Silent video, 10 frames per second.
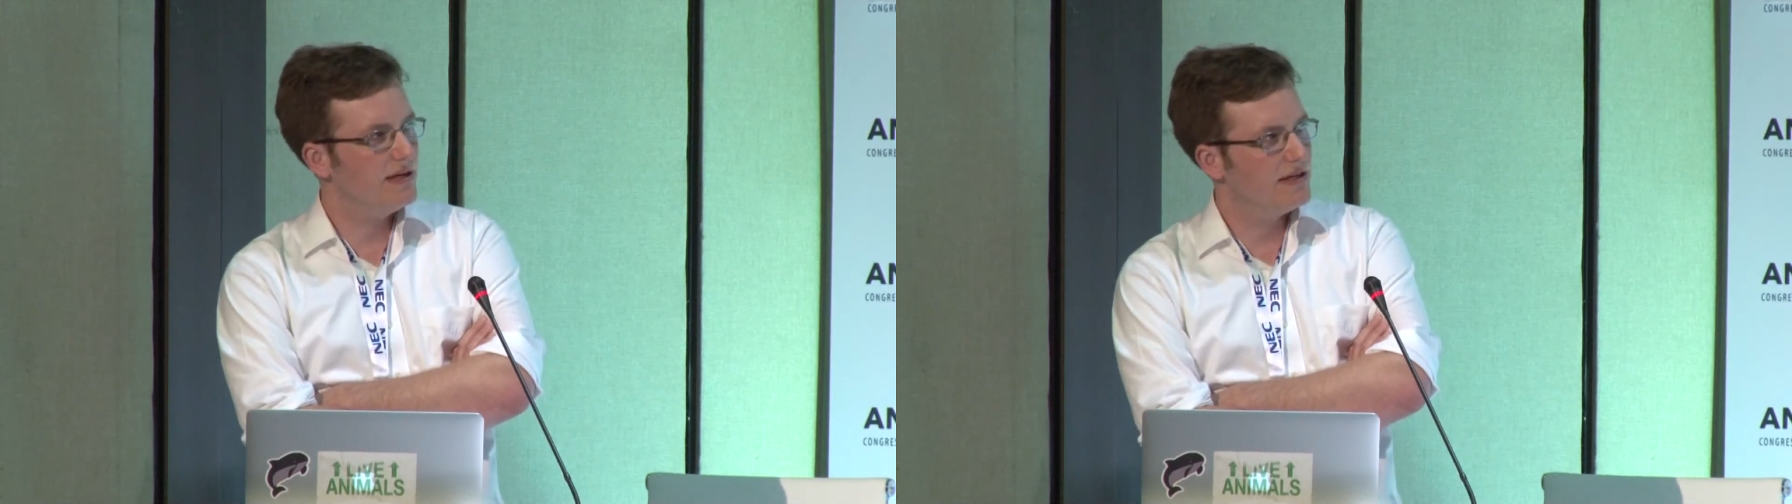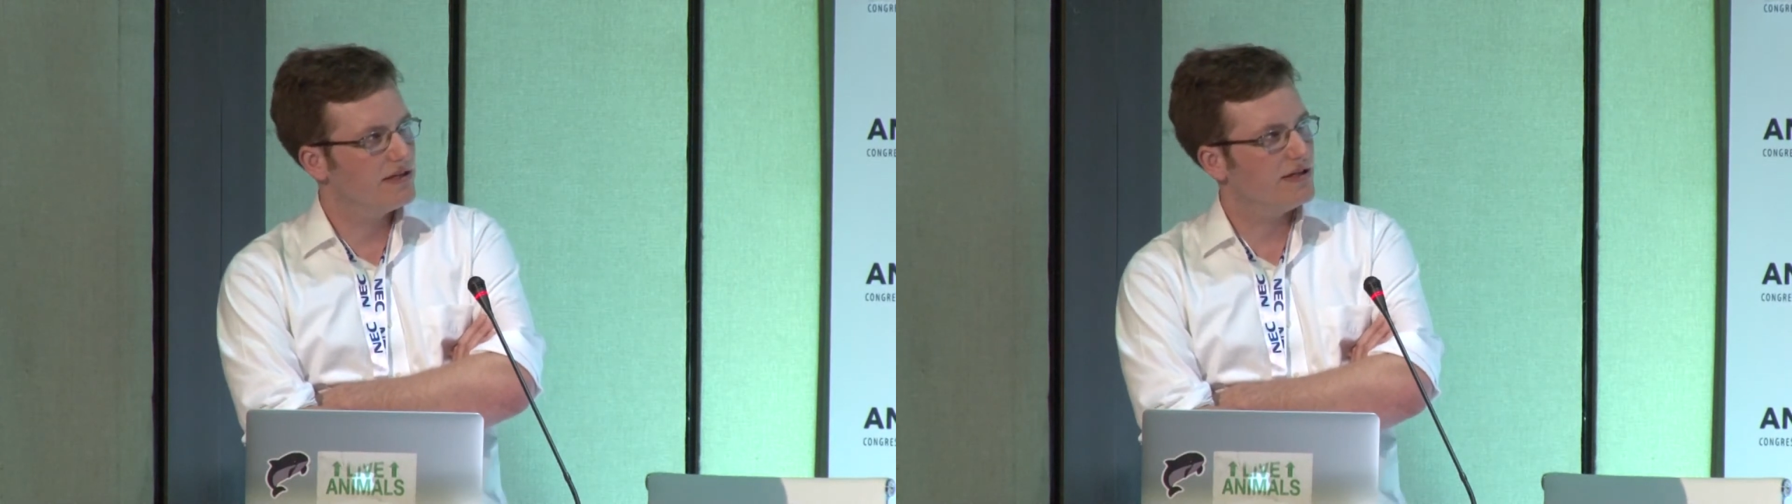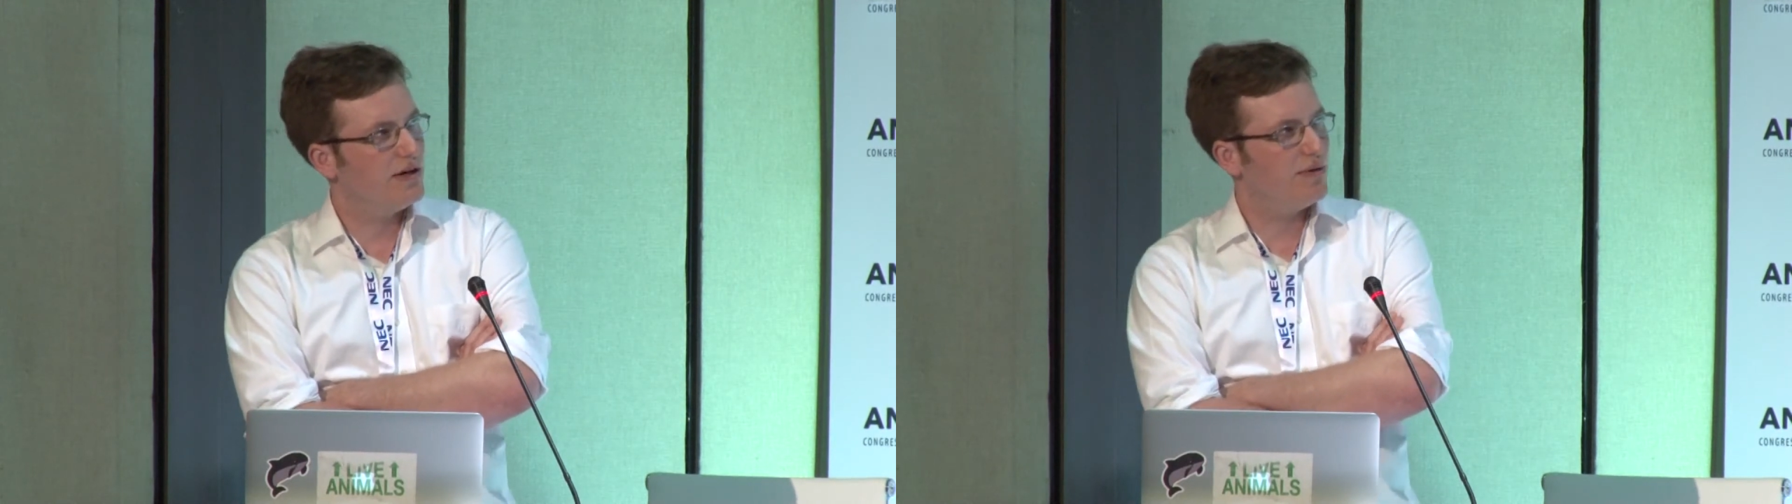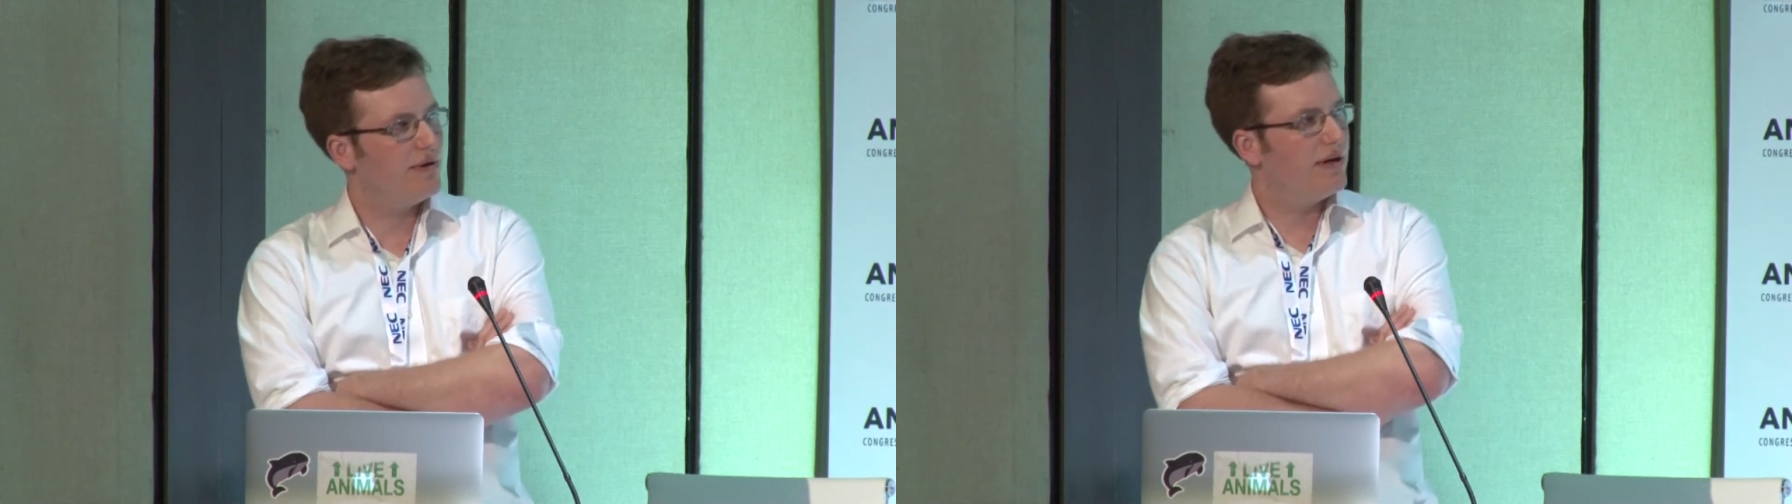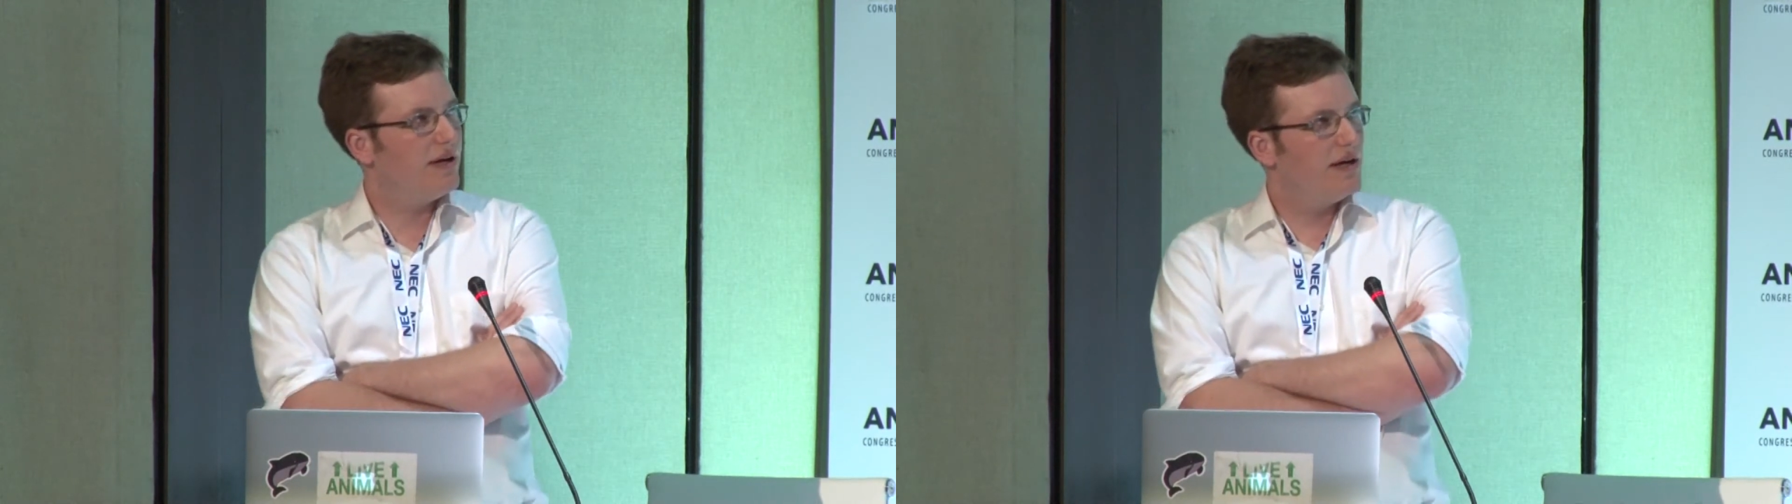So
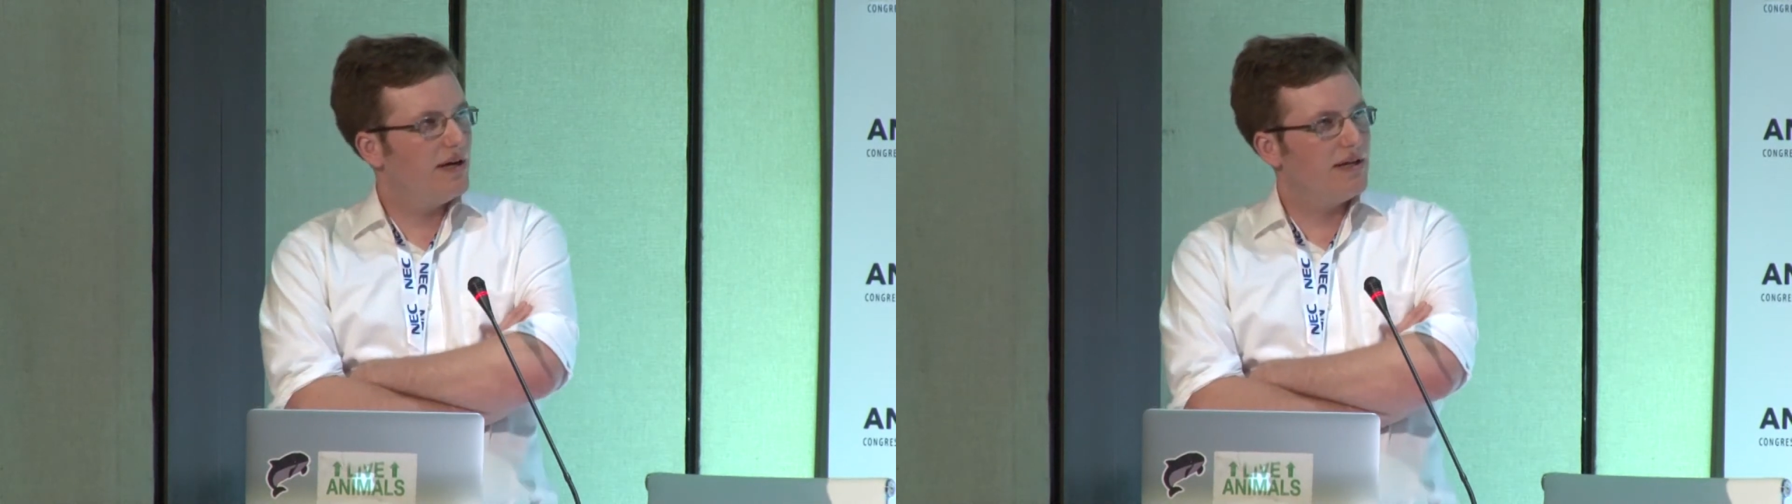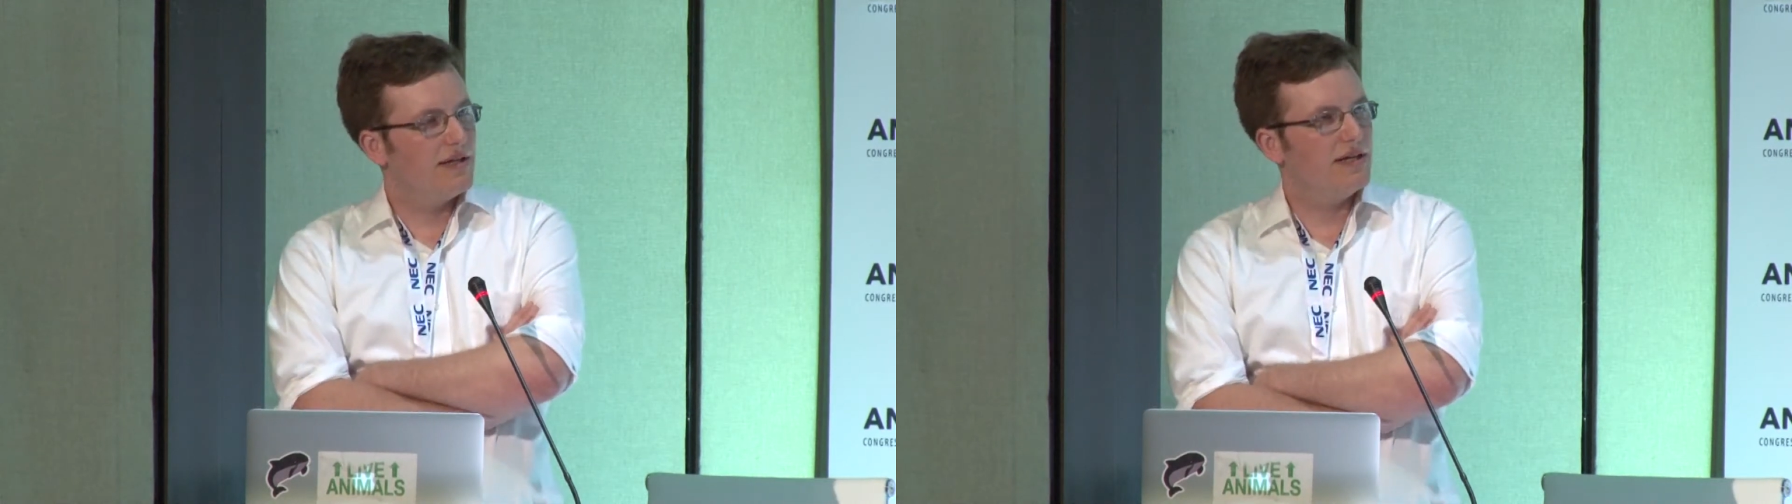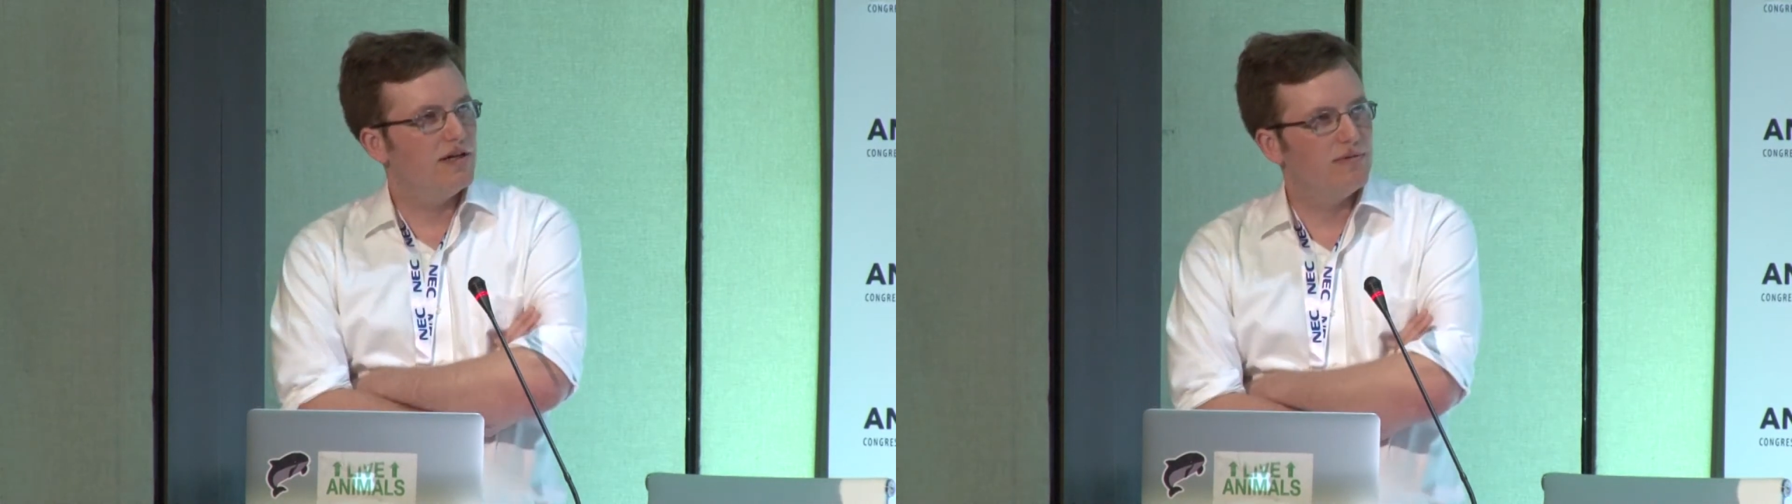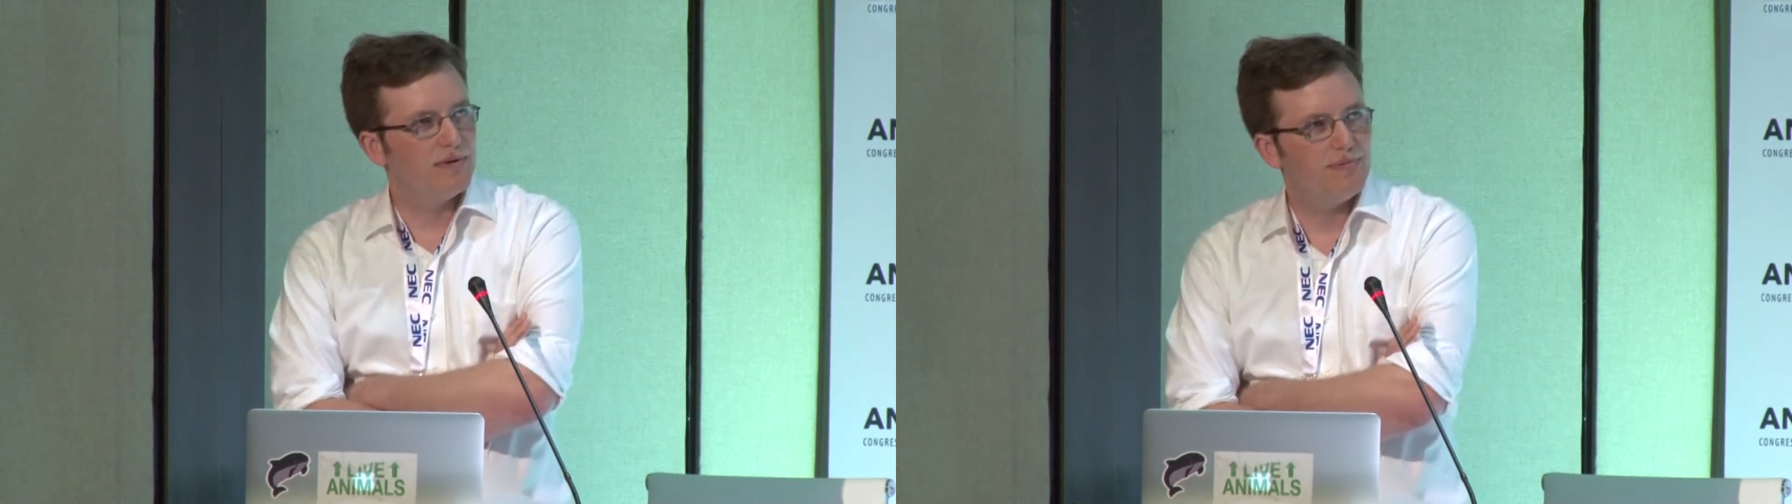the Uber